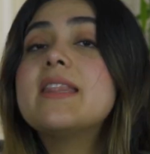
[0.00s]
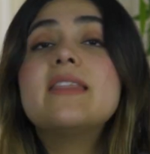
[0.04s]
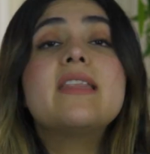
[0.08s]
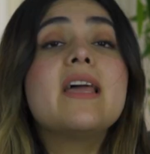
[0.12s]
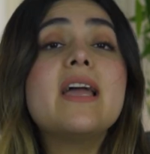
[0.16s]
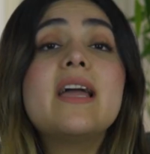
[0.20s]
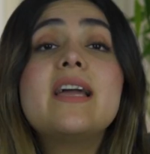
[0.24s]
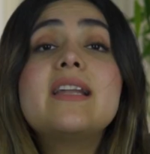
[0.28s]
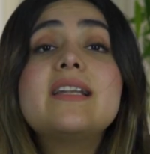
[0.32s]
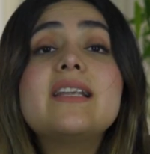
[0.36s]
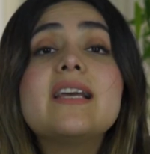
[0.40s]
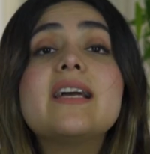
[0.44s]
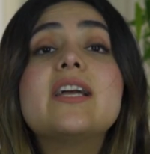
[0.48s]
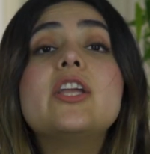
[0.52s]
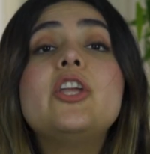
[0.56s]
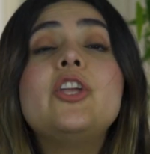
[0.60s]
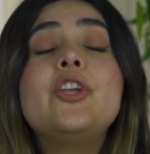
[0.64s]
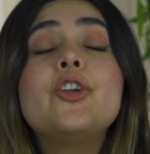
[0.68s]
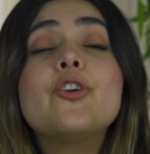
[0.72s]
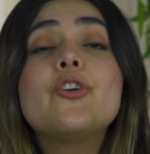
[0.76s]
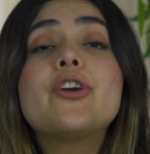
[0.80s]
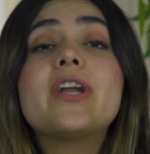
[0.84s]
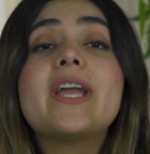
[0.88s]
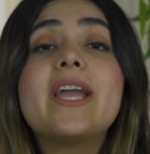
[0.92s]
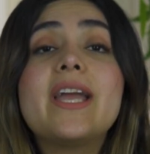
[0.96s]
then
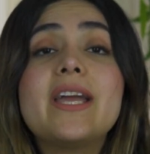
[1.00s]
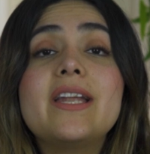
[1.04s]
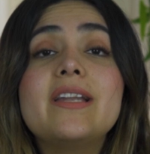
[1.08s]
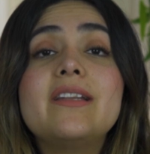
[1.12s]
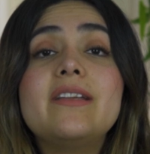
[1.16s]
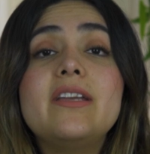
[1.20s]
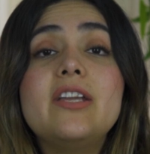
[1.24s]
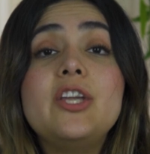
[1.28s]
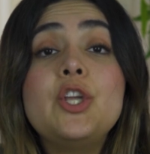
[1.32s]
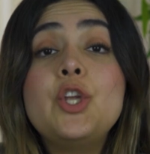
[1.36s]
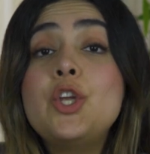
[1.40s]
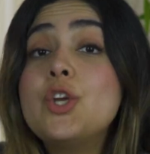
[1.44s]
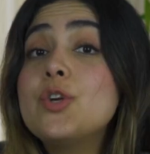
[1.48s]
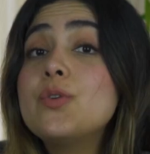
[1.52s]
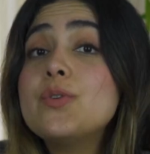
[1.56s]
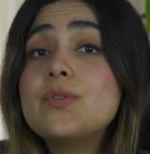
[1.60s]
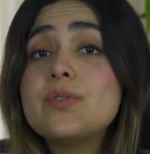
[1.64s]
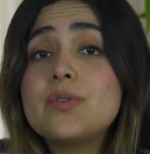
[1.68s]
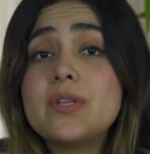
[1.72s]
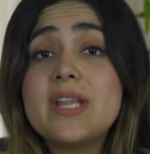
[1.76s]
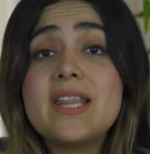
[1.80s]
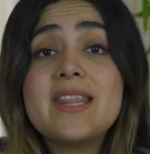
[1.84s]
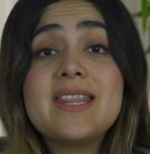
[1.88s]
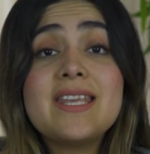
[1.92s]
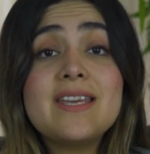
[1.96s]
you can
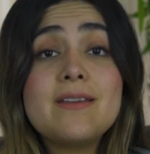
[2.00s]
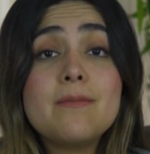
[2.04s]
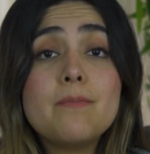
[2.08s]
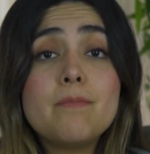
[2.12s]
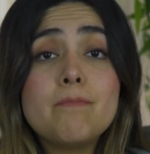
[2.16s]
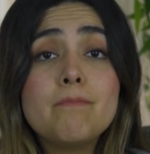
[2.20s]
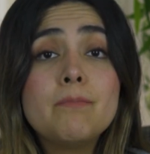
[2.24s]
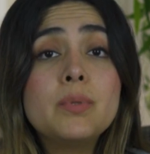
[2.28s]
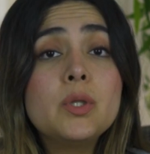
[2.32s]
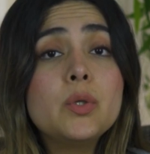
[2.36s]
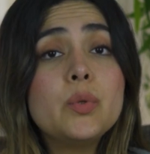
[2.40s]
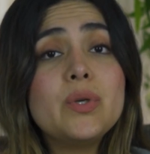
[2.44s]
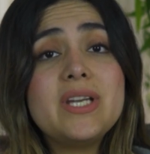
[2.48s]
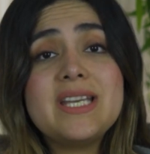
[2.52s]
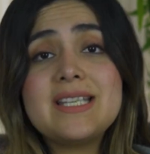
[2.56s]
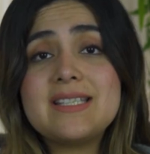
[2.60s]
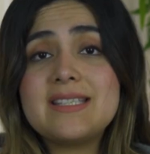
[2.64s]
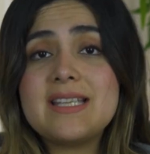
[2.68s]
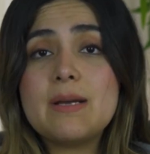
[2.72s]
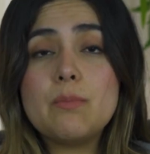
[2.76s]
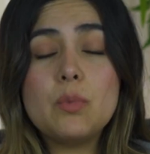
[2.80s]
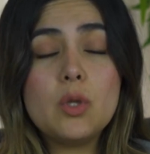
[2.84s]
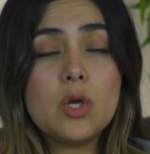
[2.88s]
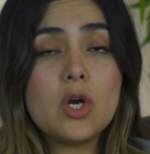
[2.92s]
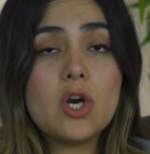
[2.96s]
use the Blue
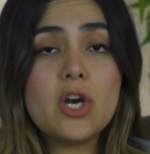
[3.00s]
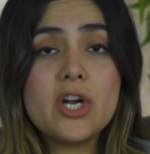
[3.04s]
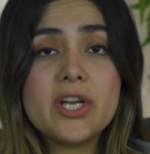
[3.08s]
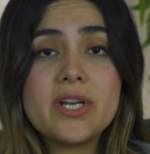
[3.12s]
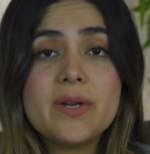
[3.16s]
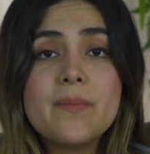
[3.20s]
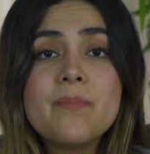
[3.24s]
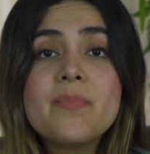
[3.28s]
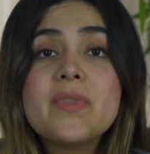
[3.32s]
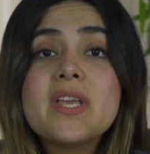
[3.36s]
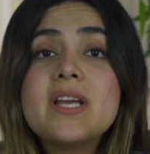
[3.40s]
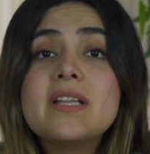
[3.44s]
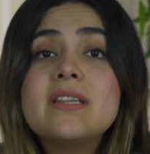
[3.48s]
Istanbul card.